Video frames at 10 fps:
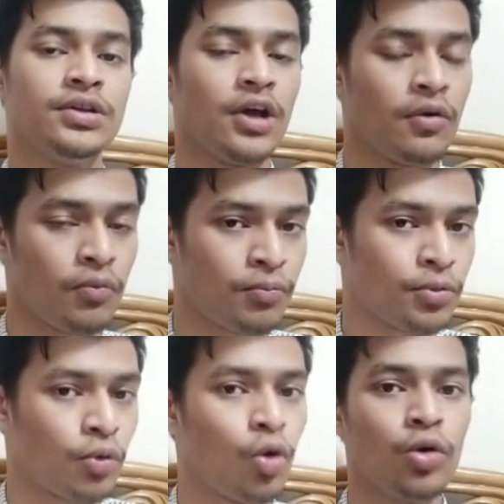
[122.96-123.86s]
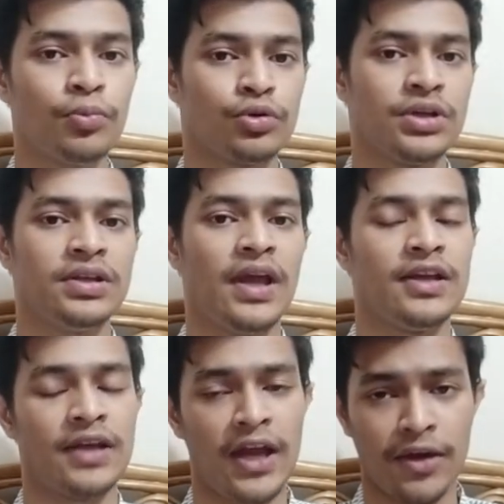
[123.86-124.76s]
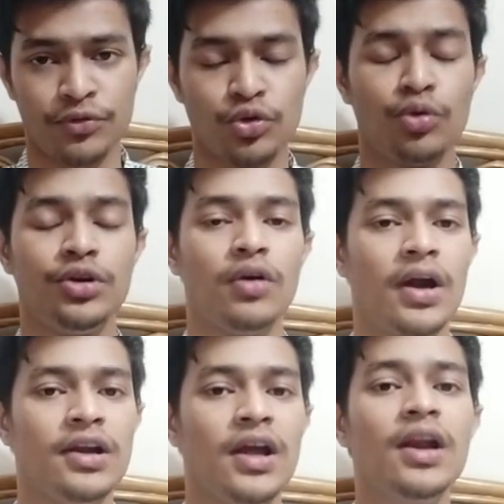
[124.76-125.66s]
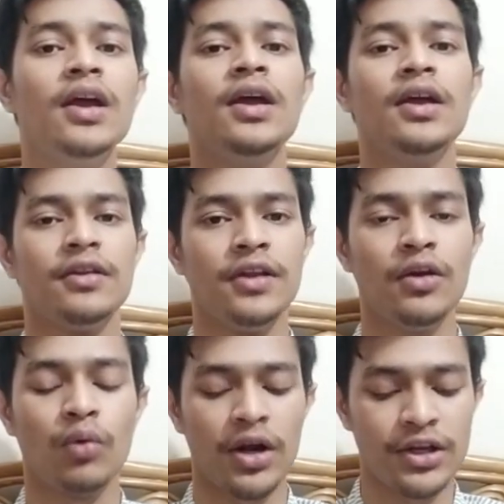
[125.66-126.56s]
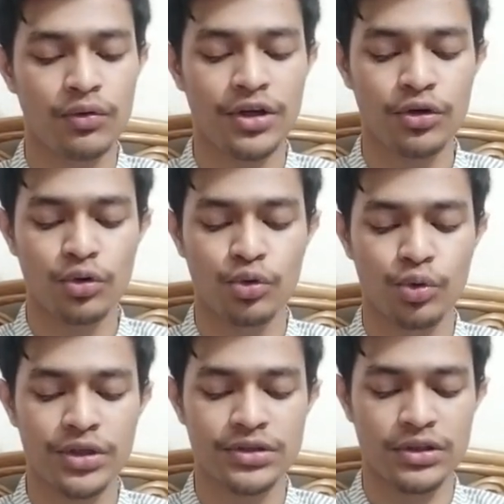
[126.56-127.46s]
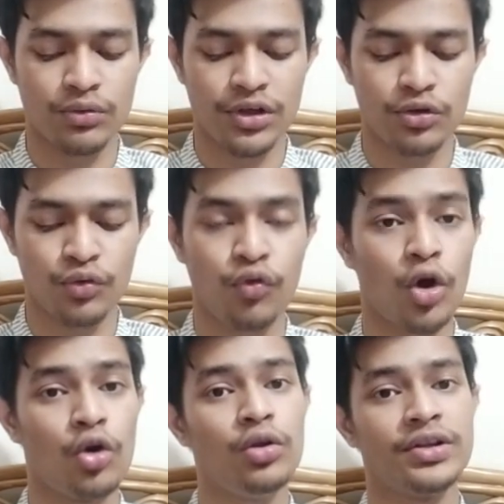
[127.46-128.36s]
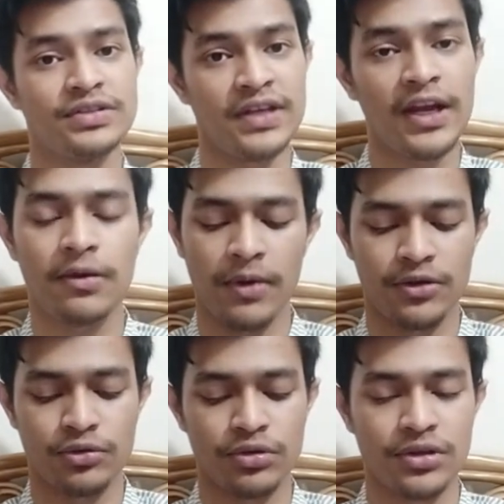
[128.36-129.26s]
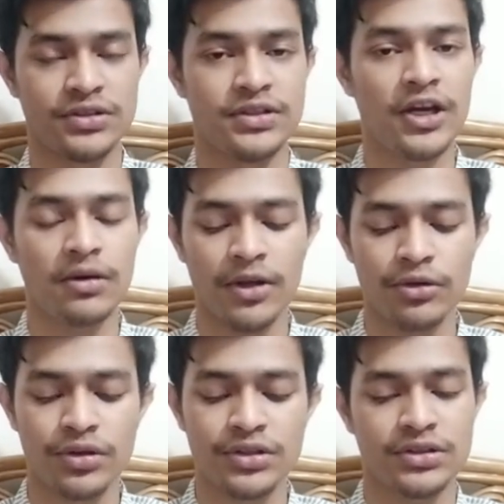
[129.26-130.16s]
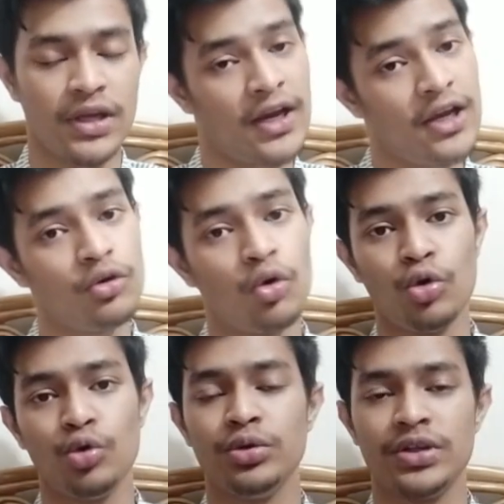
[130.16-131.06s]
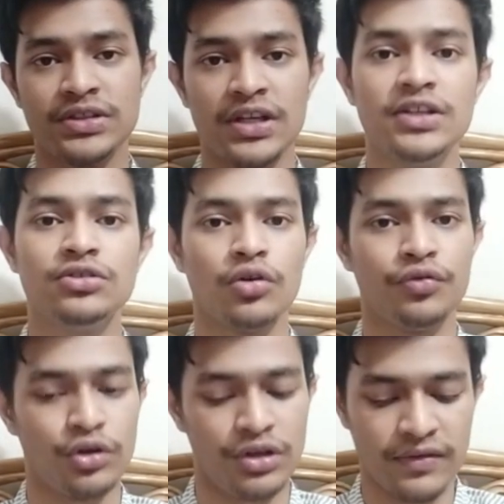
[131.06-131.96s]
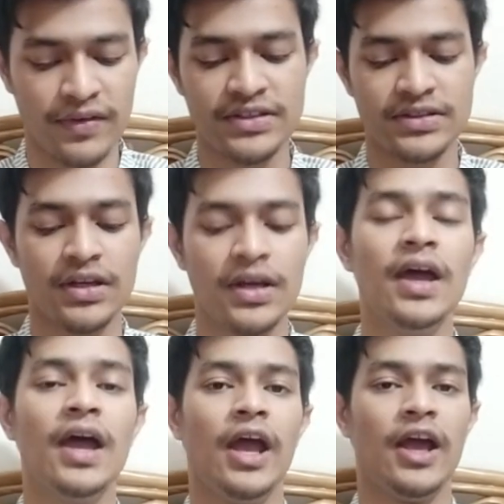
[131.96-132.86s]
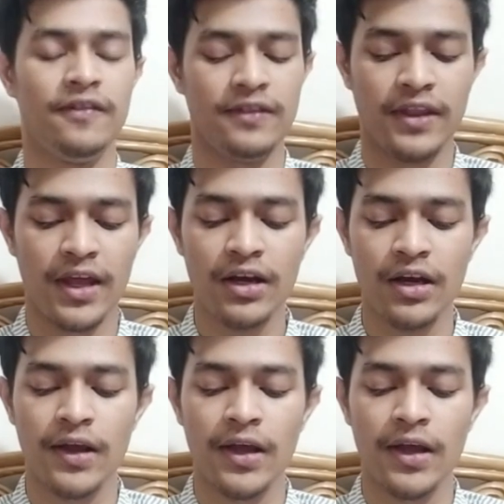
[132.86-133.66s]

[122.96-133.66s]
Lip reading: the whole process as I have showed you earlier, then what you need to do is you need to follow the second method. The second method is again go to the settings of your device and then